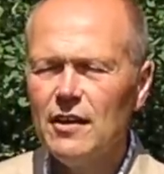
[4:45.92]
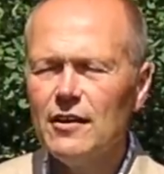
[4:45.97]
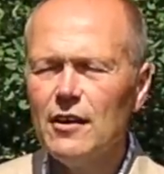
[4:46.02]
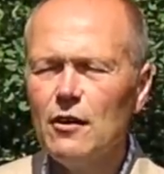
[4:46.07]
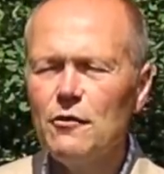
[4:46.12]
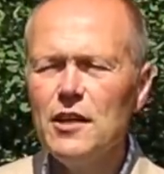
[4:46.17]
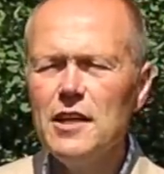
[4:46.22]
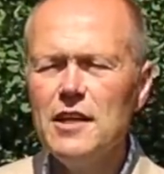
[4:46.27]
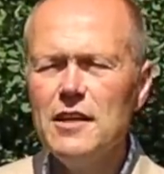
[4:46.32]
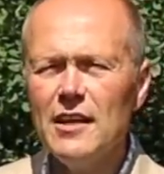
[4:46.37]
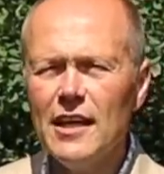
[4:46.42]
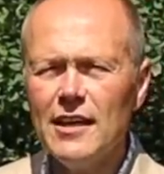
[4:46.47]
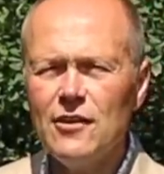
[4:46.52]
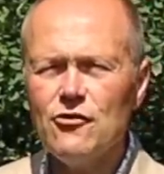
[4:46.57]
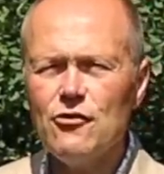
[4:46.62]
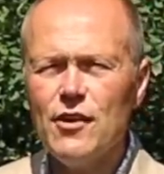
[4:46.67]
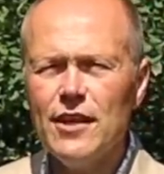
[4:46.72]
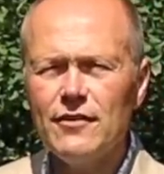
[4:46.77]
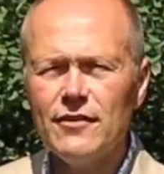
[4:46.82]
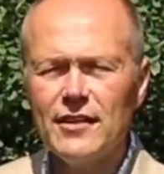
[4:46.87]
Now, the
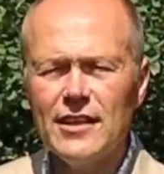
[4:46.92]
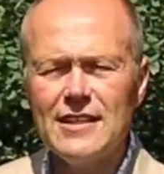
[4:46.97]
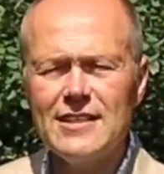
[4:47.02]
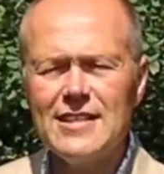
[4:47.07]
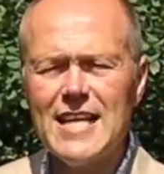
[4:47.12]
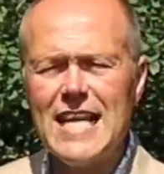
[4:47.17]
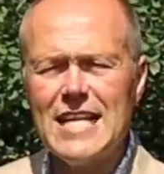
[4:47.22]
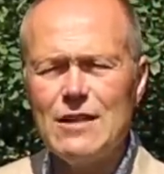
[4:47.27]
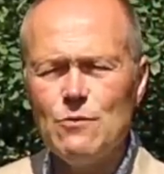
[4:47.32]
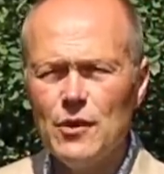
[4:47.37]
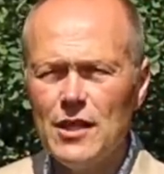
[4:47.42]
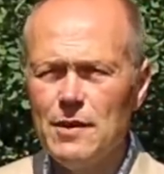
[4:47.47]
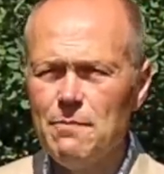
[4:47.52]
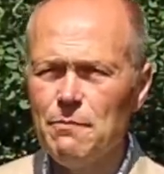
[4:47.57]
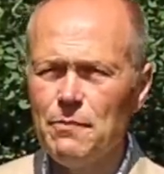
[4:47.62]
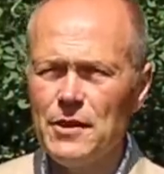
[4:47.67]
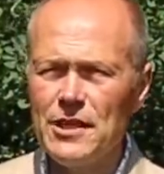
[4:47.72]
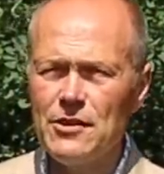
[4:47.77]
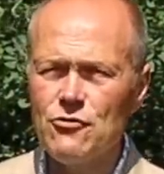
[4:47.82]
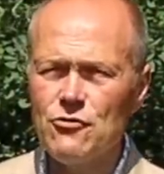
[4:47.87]
nitrates contained
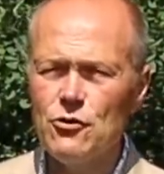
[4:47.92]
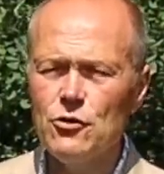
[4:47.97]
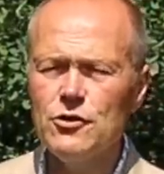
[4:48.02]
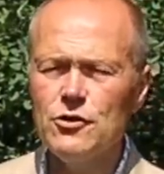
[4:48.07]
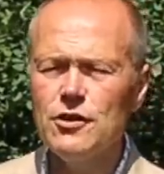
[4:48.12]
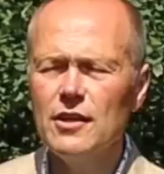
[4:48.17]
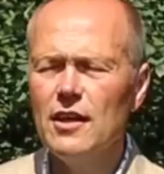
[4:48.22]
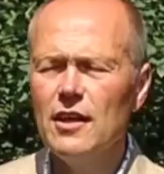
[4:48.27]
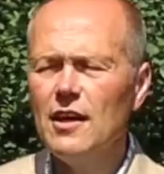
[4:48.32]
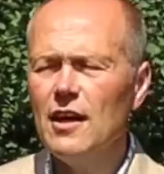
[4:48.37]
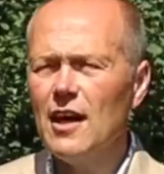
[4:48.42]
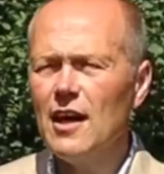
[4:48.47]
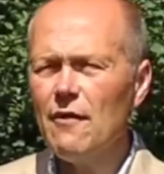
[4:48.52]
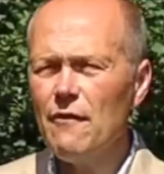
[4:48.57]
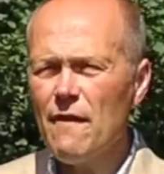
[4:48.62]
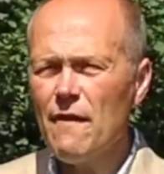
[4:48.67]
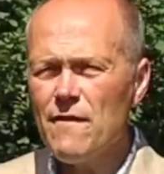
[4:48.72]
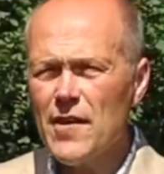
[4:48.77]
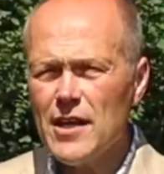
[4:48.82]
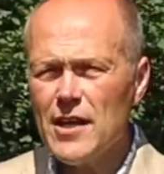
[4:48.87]
within beetroot
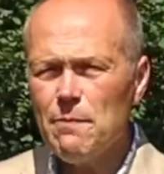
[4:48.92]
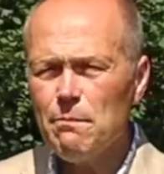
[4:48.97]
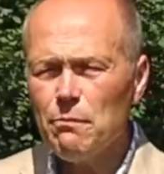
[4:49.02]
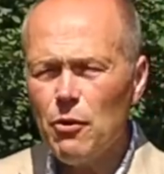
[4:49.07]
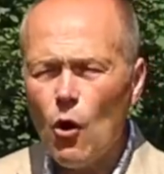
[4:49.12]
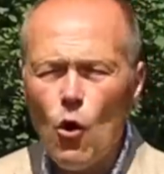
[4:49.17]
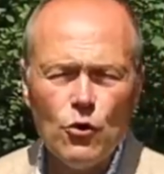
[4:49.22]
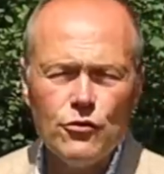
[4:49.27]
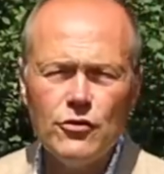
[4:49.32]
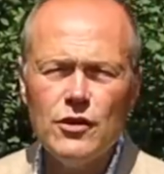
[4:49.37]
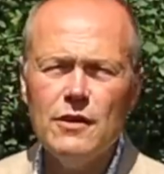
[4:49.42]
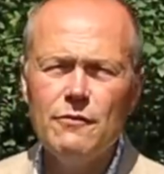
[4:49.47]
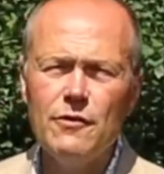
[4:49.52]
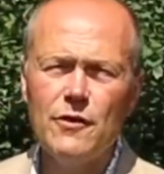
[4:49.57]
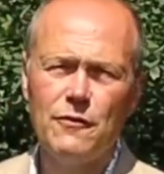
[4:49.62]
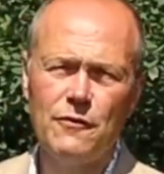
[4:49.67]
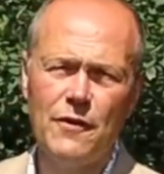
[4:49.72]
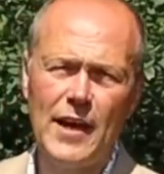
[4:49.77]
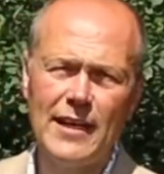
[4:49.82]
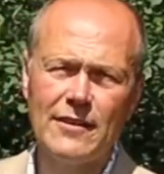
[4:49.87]
have a very positive
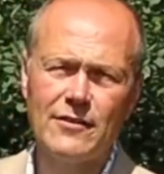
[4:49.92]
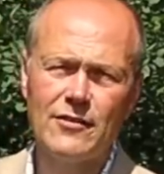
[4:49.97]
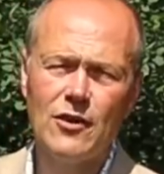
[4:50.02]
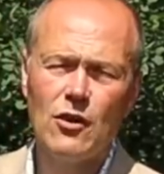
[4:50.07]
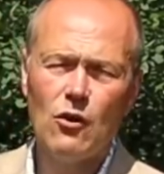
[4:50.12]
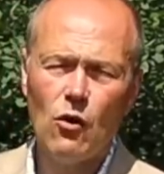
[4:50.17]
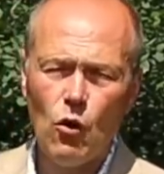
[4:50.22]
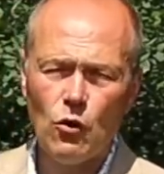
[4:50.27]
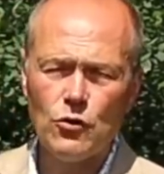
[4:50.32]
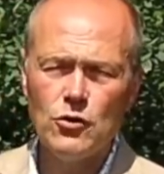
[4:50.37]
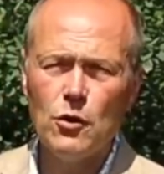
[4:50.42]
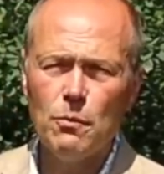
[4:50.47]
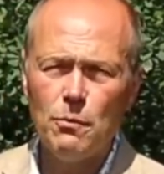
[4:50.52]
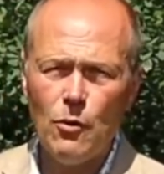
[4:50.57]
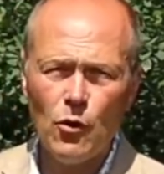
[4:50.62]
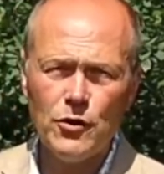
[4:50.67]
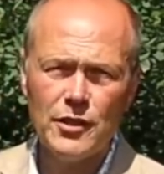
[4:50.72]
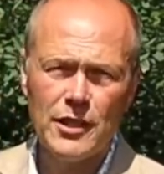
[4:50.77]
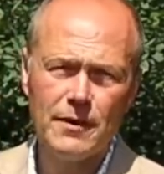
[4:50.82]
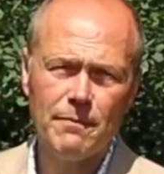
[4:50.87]
effect on your
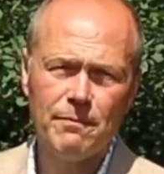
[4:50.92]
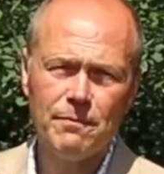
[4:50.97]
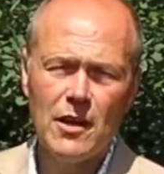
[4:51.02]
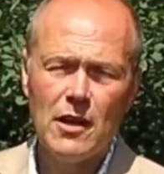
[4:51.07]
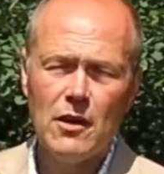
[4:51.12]
body.